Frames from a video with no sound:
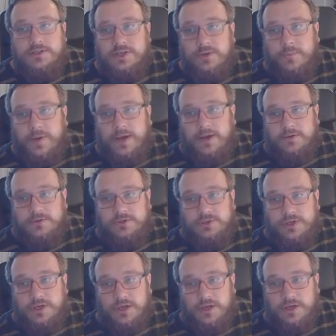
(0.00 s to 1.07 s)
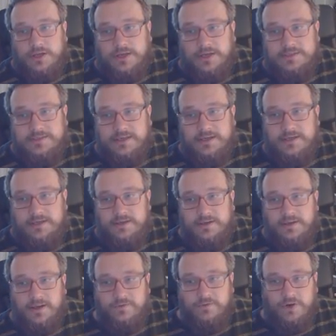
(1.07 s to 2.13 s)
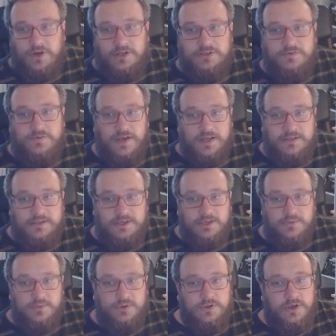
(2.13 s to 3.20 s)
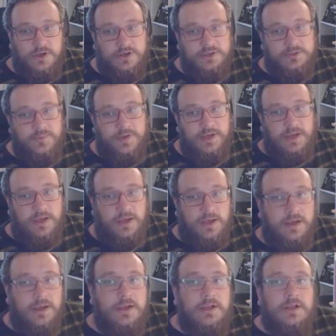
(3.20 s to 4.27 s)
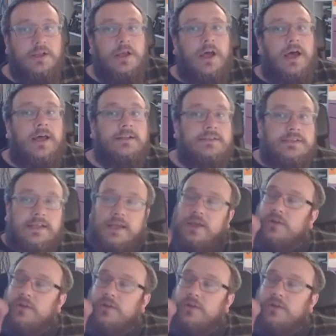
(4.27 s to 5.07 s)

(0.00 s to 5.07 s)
about knitting. I've got loads of hand-dyed wool going spare here. And they can